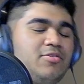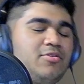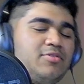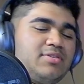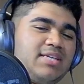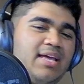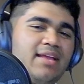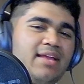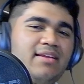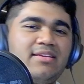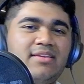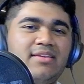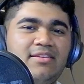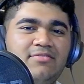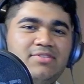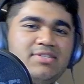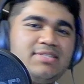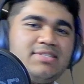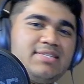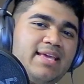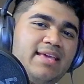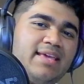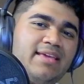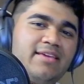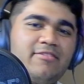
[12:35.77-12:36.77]
kind of give and
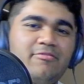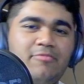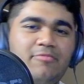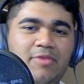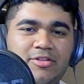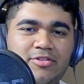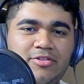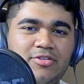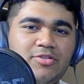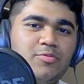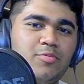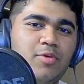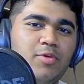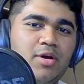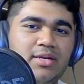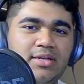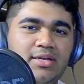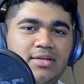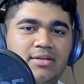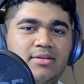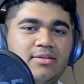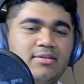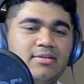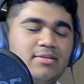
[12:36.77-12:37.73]
take whether you want to